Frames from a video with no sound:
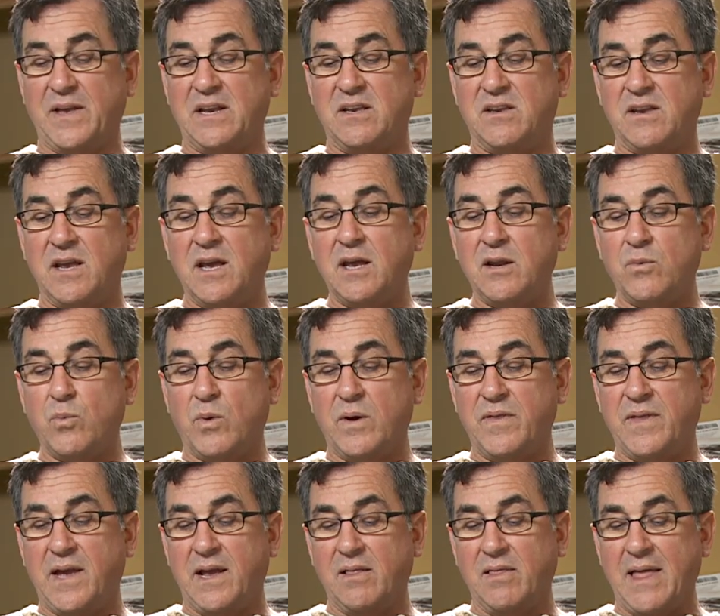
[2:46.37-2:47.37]
they did
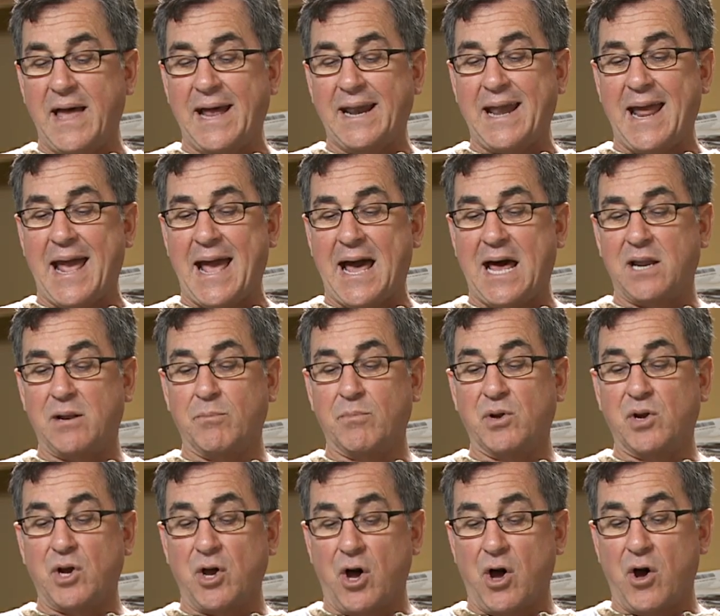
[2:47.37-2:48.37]
when they let Adam
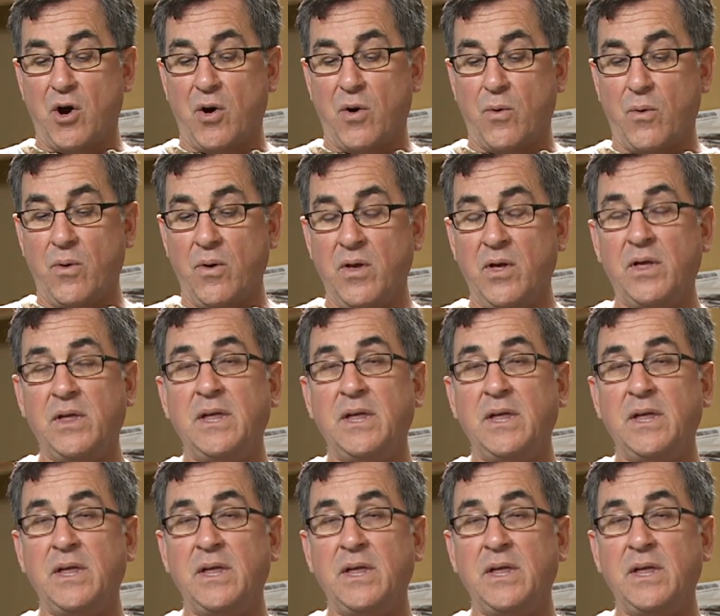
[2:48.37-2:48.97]
go